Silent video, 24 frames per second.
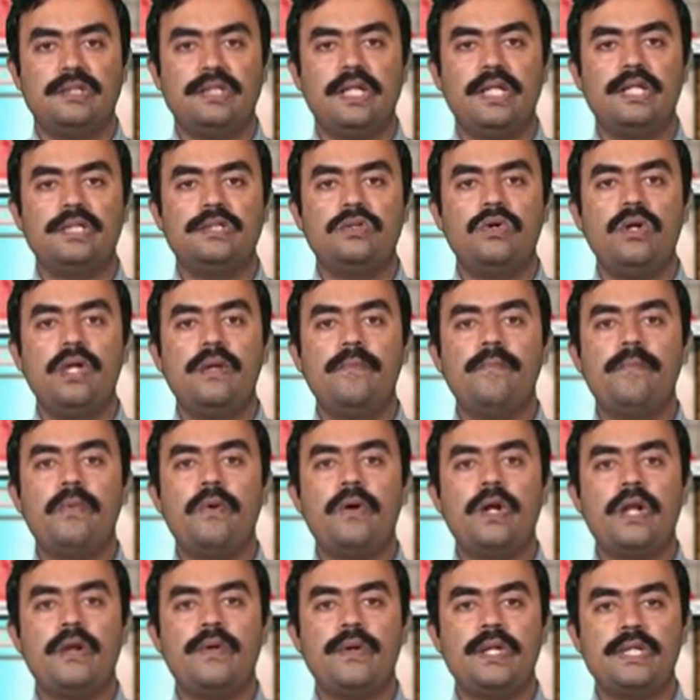There is no
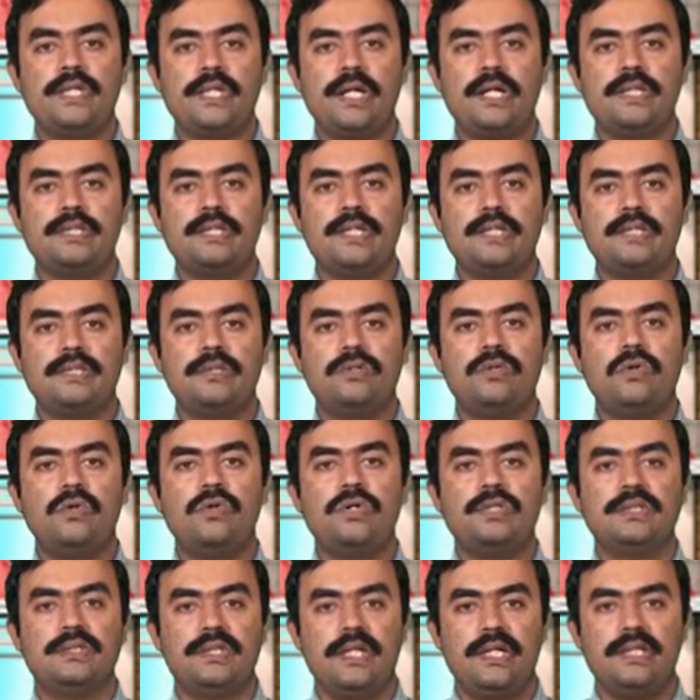import duty charges,
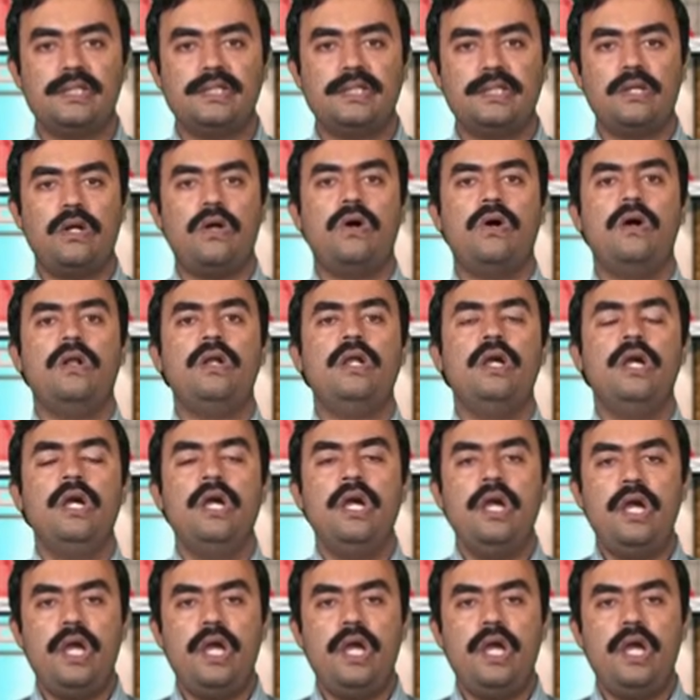no cess on